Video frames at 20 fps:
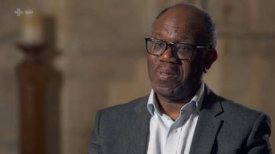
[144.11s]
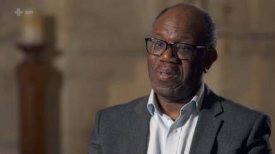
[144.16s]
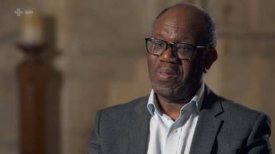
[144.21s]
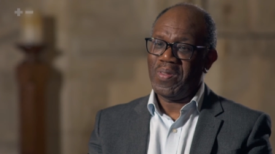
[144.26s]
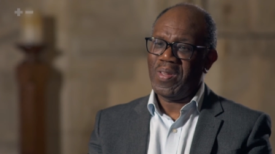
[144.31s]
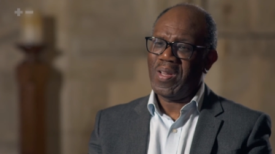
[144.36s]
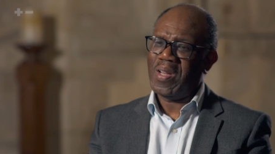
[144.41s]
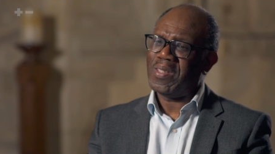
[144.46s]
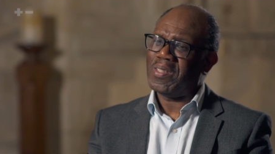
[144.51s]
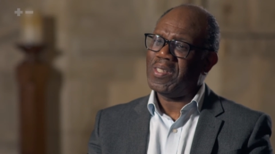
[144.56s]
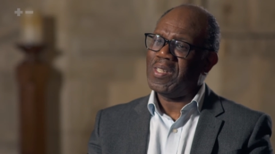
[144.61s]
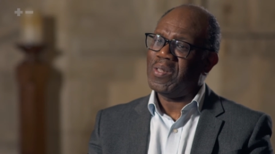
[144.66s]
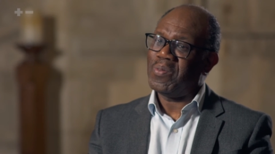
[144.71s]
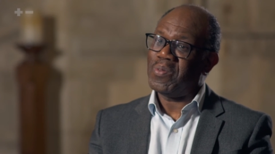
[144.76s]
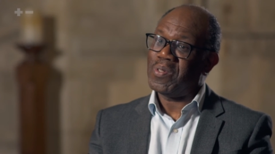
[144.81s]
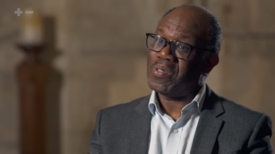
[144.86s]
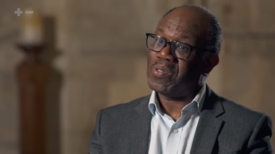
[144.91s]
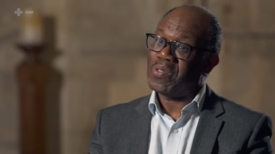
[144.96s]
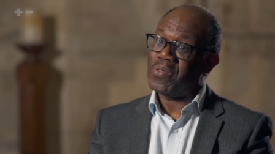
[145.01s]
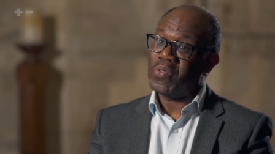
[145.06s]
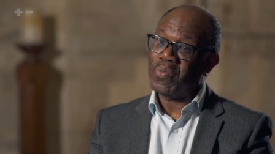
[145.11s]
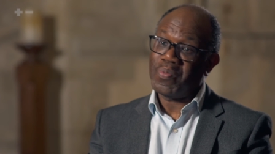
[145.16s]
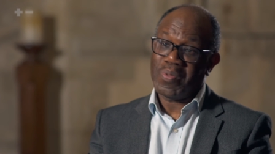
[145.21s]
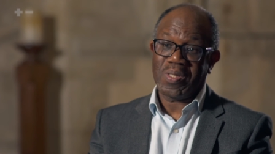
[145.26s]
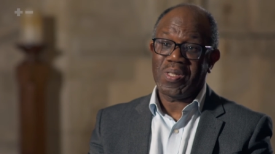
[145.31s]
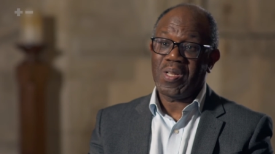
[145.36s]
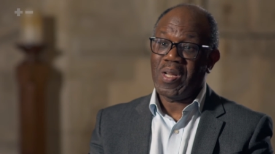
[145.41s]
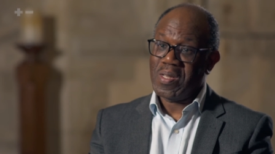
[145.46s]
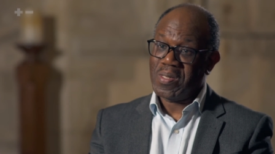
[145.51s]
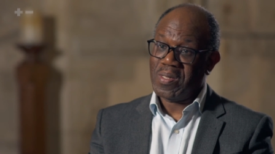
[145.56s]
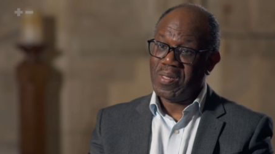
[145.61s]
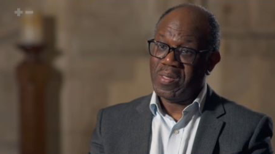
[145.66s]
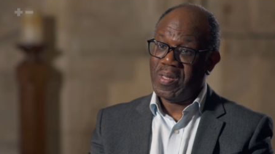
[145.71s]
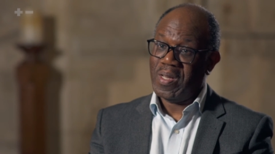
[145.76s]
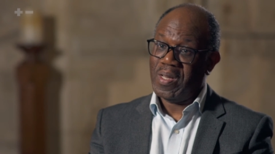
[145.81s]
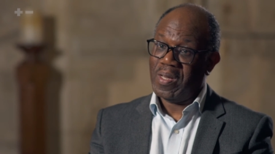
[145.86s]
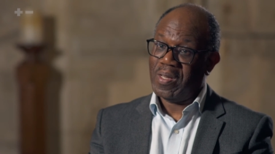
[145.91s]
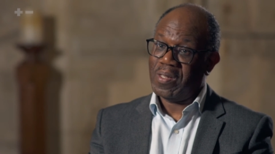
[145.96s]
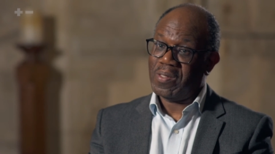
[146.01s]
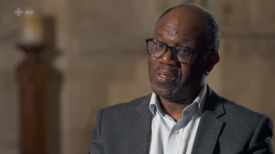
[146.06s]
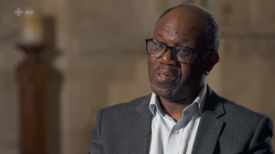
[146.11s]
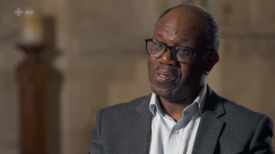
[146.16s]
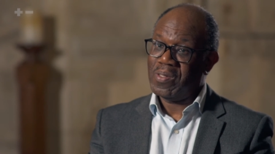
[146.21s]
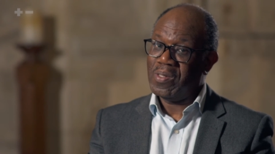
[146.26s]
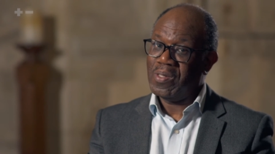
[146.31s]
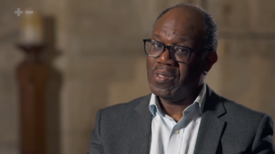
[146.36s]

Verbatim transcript: And the idea was to do precisely that